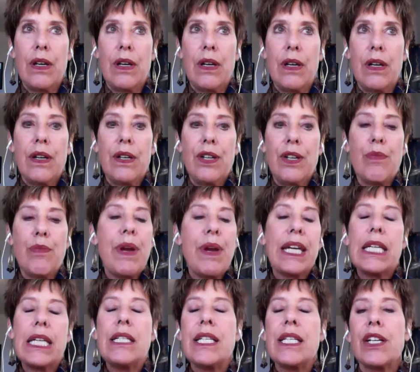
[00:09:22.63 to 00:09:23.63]
you're
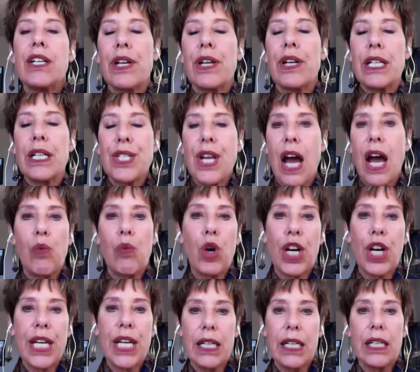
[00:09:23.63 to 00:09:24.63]
making dinner and it's not
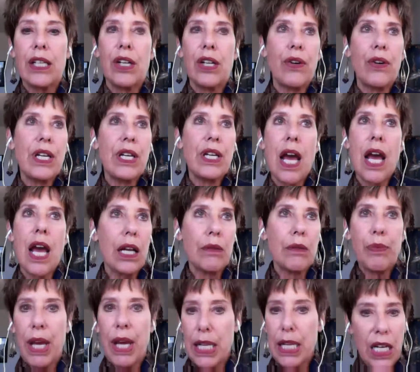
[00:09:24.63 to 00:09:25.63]
working. You know, he's not
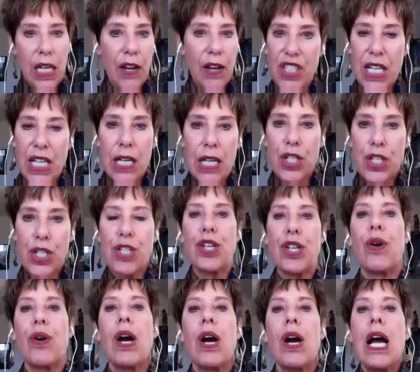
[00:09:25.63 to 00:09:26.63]
paying enough attention to
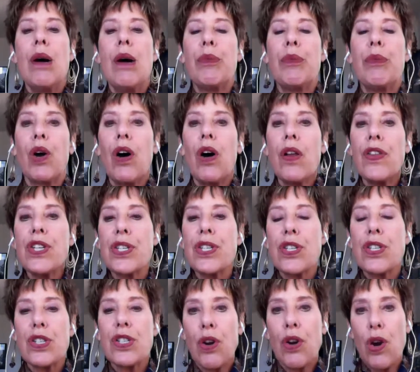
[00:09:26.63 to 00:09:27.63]
you. But all this is
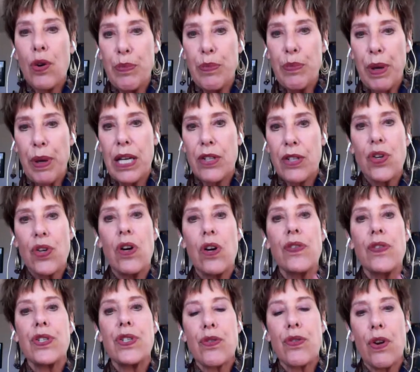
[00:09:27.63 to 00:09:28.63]
growing pains. All
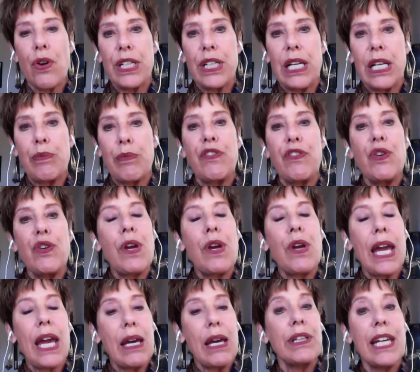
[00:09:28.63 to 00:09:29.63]
this is growing up. If you
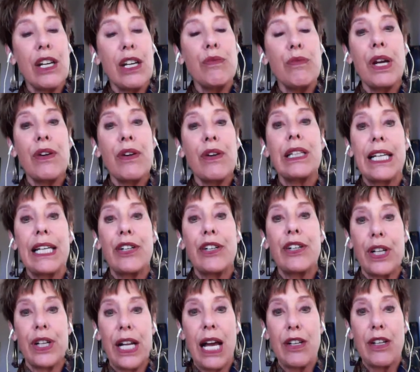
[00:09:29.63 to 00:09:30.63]
get married later,
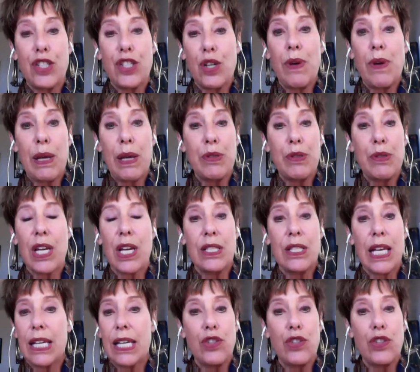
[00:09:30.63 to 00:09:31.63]
and I told my sons they
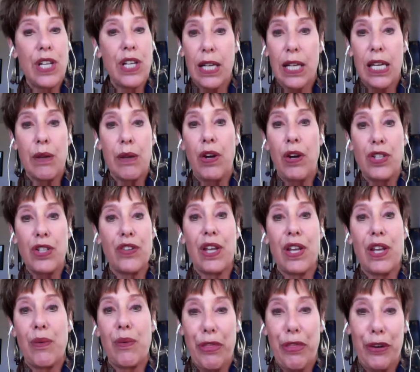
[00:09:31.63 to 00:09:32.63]
could not get married until
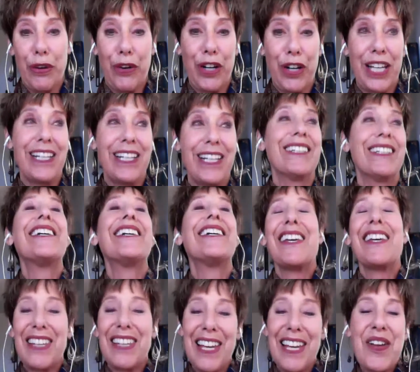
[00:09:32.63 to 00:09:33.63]
they were 30.
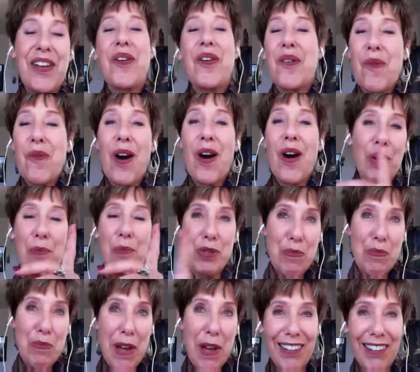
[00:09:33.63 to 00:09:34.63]
One almost made